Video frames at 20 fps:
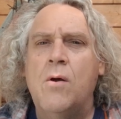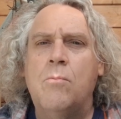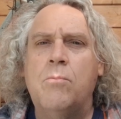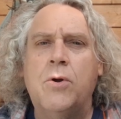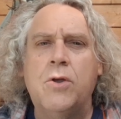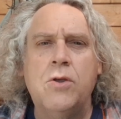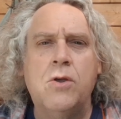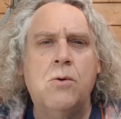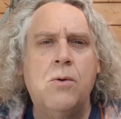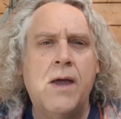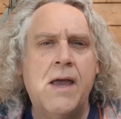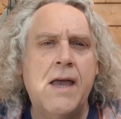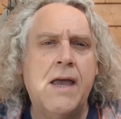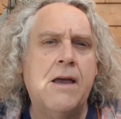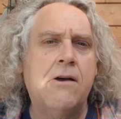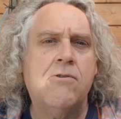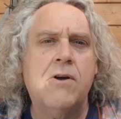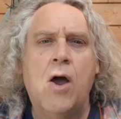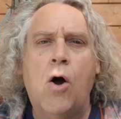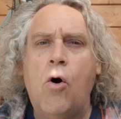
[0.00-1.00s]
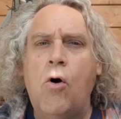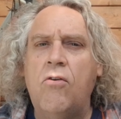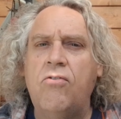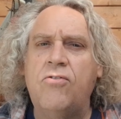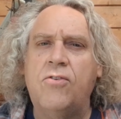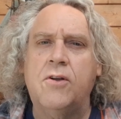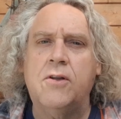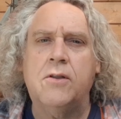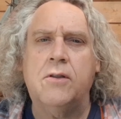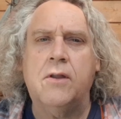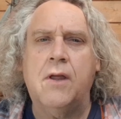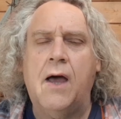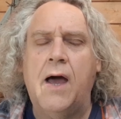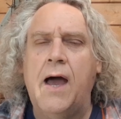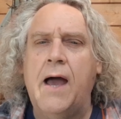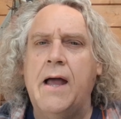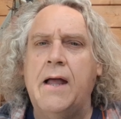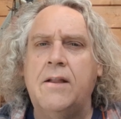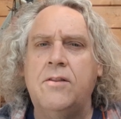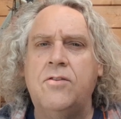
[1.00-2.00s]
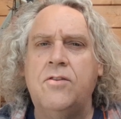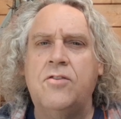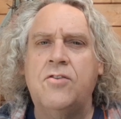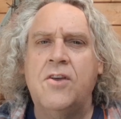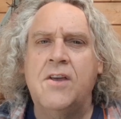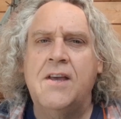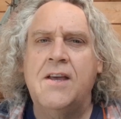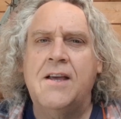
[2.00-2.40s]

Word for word: but you hear it often and